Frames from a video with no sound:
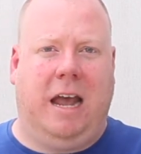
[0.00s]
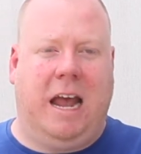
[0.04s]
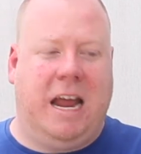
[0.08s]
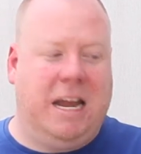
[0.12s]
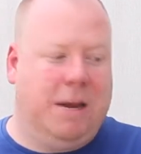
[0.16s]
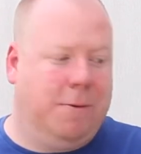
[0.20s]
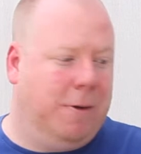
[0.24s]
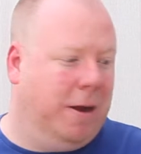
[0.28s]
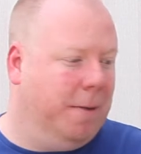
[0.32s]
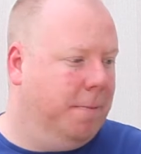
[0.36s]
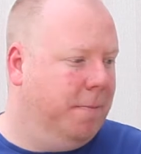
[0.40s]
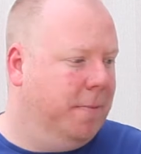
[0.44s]

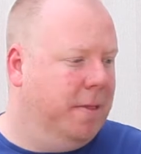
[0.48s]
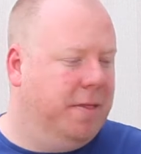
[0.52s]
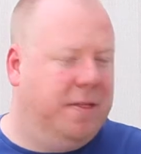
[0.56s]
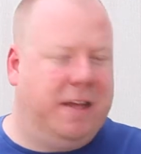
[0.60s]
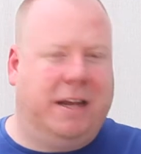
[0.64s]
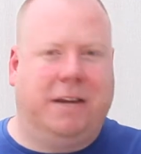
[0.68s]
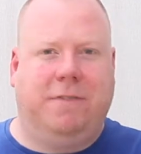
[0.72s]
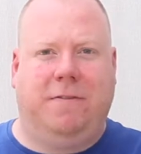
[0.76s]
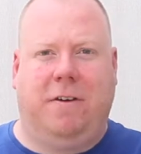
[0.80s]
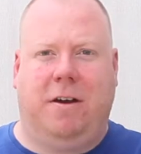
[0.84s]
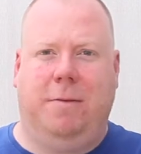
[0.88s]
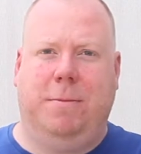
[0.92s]
Anyway,
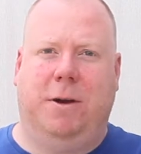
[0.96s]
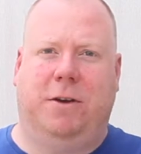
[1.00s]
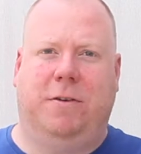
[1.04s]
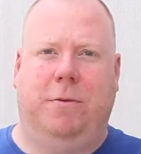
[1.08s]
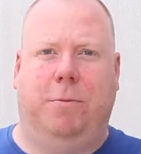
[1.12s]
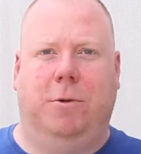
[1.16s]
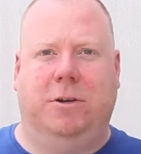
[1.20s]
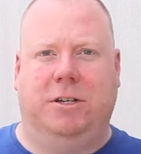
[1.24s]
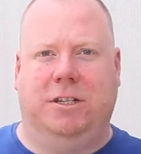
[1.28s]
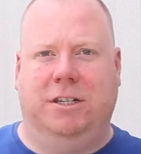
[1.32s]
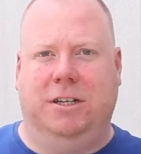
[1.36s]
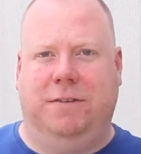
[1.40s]
thanks very much
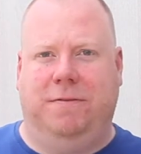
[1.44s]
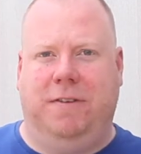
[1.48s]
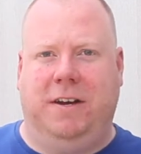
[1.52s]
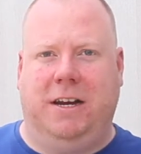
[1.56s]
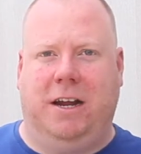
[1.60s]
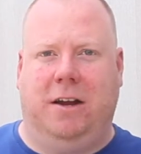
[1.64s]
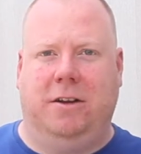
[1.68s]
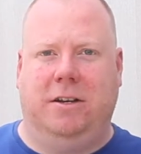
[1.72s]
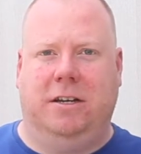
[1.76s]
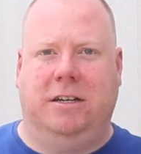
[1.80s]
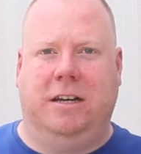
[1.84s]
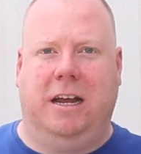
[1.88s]
for watching this
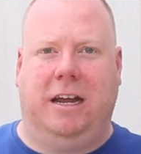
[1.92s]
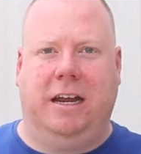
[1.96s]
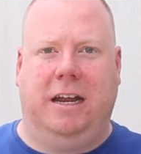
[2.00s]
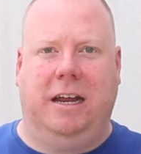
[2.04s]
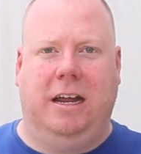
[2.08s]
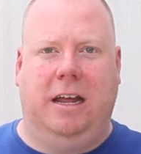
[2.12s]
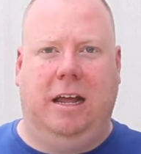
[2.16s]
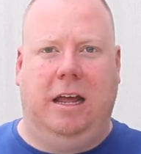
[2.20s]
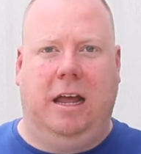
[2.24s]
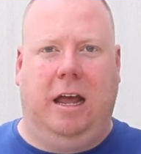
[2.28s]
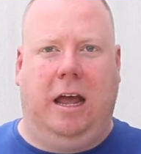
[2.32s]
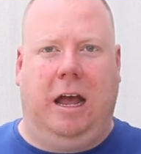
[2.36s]
video
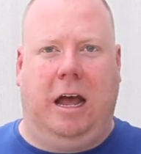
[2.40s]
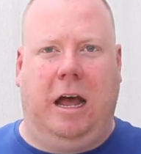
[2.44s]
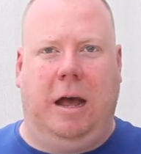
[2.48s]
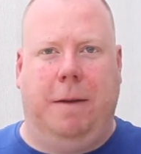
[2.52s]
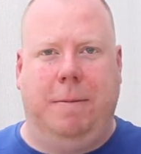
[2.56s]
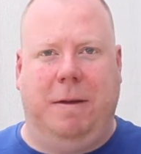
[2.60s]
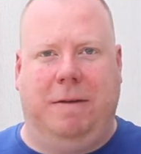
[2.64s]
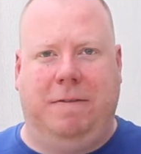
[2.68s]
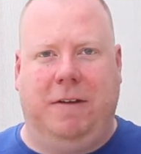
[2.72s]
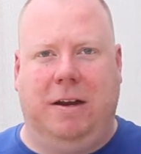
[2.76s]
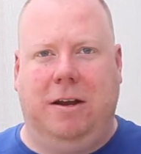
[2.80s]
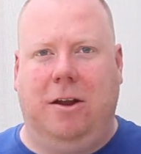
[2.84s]
today.
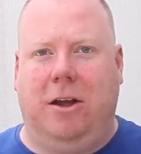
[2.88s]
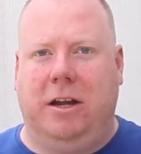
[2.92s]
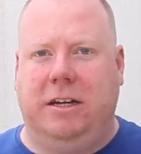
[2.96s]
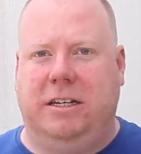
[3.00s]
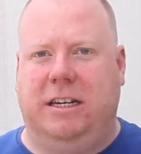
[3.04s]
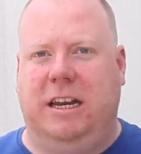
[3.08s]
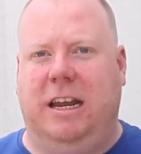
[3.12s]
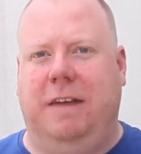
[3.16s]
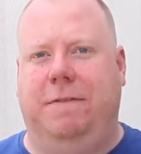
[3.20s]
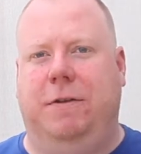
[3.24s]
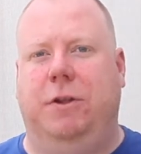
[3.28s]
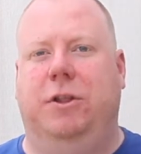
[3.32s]
Um, if you
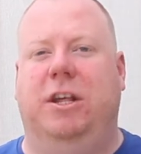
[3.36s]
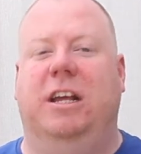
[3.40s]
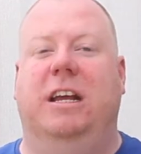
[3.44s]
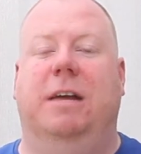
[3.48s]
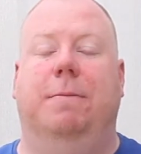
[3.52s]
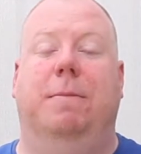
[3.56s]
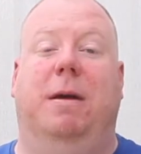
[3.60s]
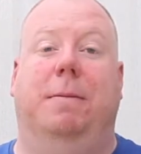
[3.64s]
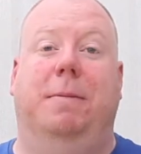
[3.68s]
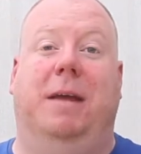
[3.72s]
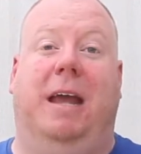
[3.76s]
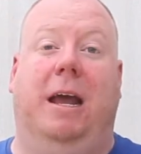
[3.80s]
liked it, if you
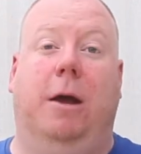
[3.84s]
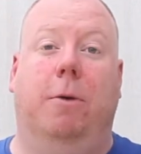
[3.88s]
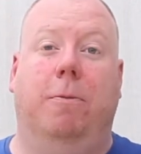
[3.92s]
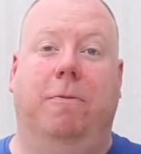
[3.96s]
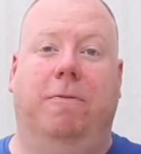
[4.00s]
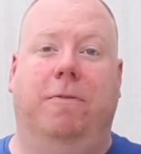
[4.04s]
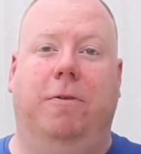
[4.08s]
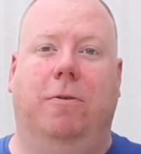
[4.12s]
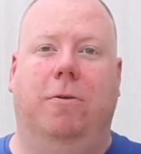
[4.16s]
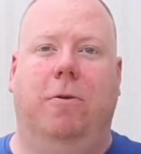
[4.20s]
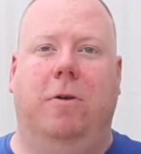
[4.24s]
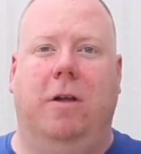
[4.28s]
think it may be
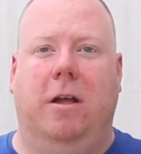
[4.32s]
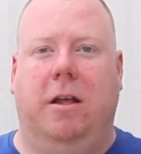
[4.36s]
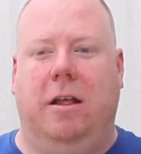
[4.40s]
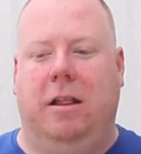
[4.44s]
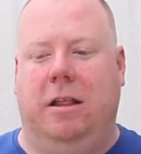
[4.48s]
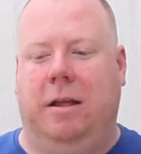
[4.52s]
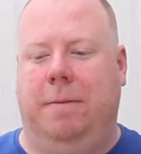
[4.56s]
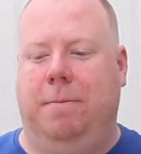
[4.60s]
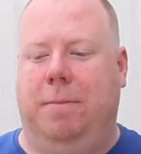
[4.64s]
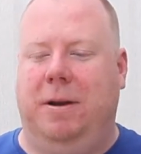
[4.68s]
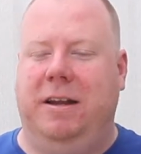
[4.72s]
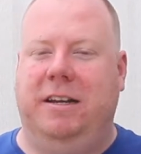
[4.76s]
helpful,
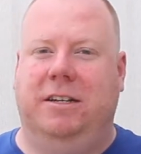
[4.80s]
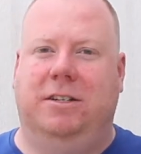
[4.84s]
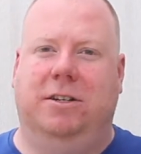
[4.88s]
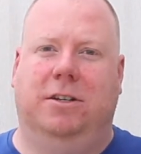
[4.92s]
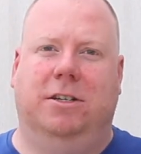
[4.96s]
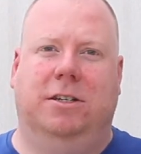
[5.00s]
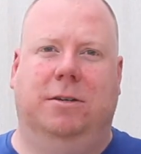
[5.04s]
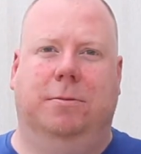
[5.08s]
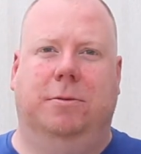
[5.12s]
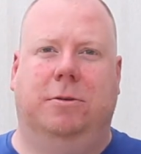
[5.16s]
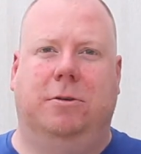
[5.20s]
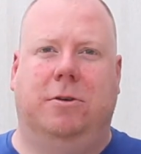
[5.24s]
then please
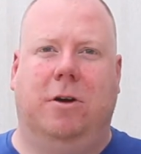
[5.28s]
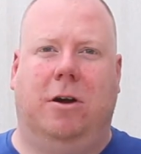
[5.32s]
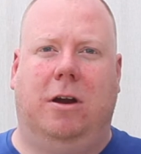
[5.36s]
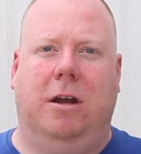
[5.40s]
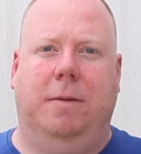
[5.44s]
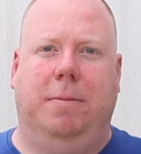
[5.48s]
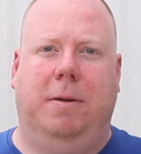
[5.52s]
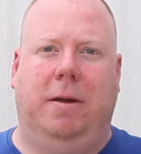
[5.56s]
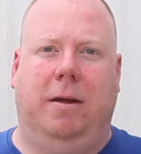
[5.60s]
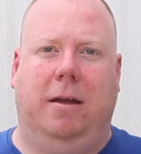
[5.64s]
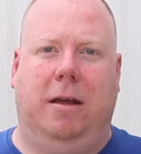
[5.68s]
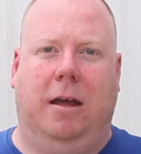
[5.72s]
do
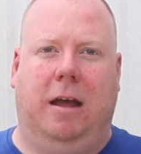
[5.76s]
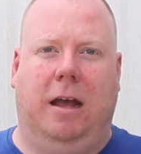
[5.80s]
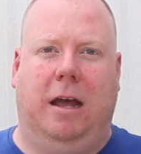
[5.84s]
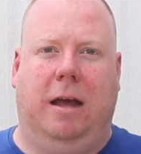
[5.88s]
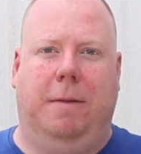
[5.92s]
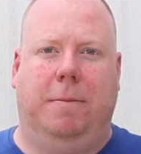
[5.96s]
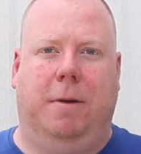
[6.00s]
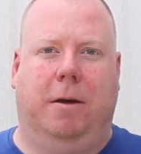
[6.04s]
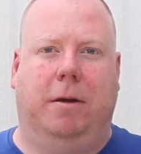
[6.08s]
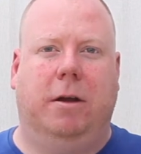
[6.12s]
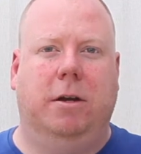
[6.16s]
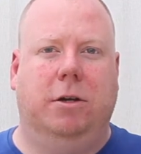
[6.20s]
subscribe.
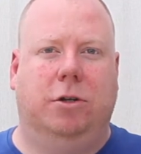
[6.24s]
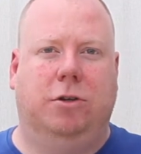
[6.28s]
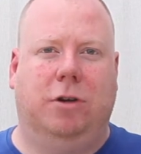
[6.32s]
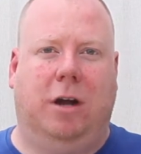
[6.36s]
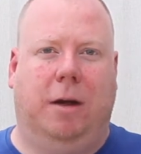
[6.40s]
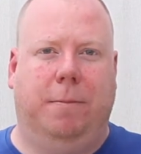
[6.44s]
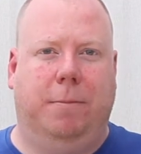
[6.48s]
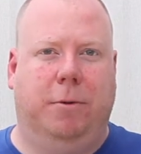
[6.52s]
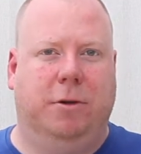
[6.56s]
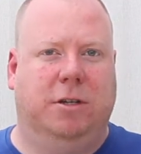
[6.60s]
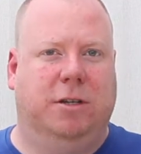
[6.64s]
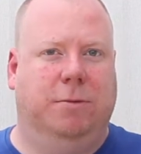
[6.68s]
Um, I'm going to
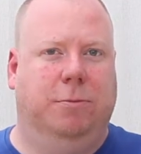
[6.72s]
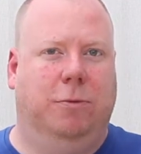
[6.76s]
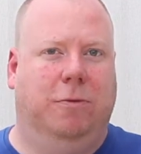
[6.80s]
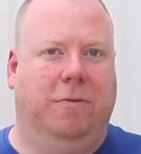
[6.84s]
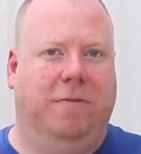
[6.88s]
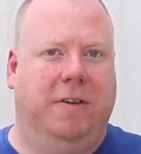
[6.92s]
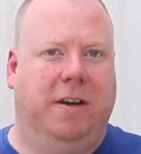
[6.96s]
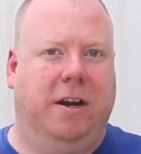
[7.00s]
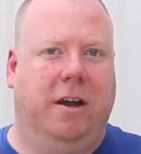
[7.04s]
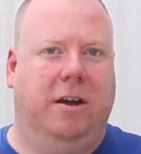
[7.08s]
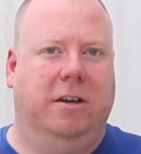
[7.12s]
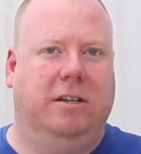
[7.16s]
try and put some
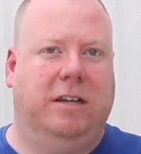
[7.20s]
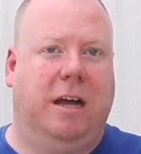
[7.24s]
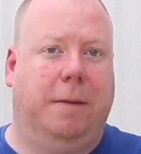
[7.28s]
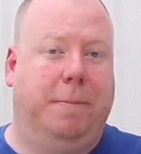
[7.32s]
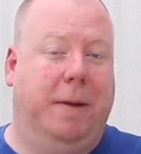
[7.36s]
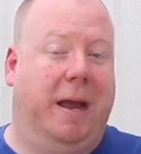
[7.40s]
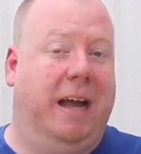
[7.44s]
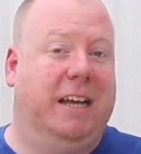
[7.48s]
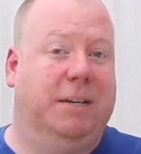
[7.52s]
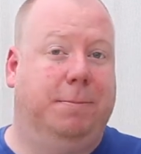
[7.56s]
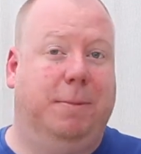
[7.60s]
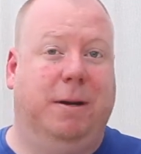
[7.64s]
more videos
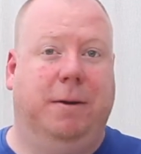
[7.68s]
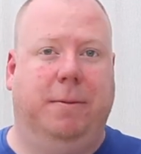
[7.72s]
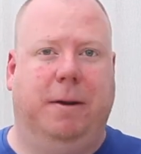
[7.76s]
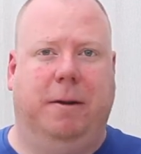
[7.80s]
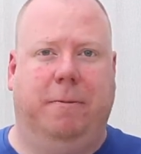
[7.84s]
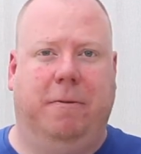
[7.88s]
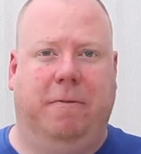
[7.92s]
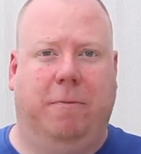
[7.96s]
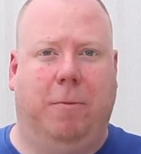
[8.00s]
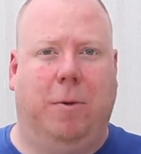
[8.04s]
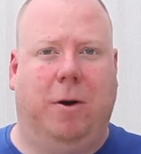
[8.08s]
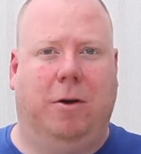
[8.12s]
up. It has been a
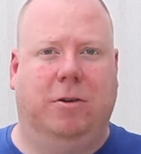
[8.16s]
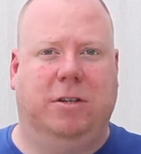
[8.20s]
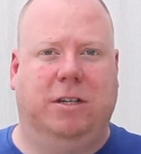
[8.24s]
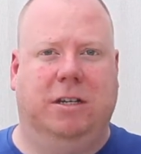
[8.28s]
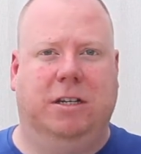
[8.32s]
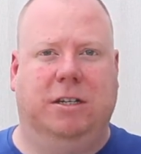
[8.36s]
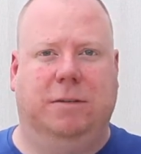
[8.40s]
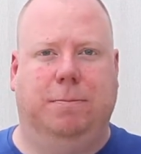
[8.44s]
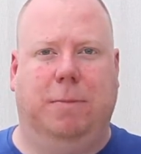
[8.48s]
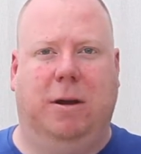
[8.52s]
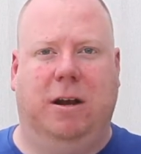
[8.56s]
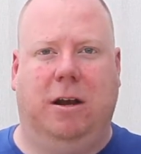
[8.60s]
bit of a while
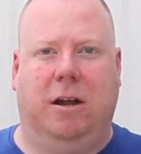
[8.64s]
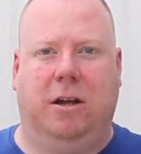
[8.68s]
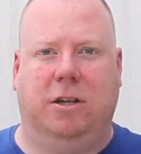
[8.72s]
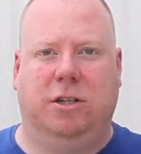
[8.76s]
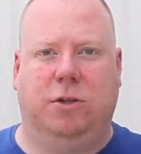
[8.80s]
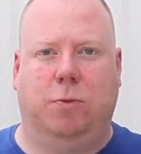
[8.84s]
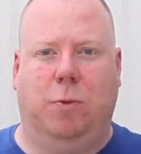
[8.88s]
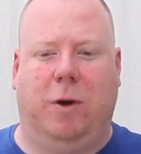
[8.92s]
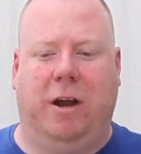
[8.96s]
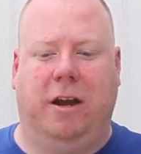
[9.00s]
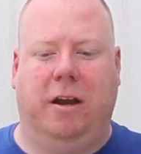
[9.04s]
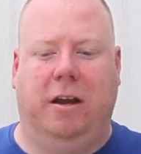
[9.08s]
since my
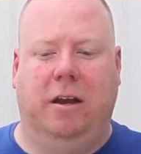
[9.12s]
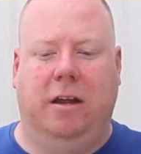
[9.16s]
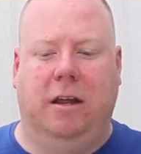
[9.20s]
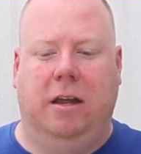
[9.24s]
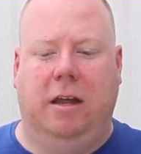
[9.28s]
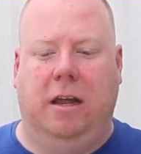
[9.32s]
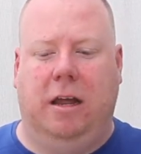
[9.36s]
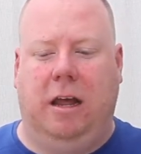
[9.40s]
last one.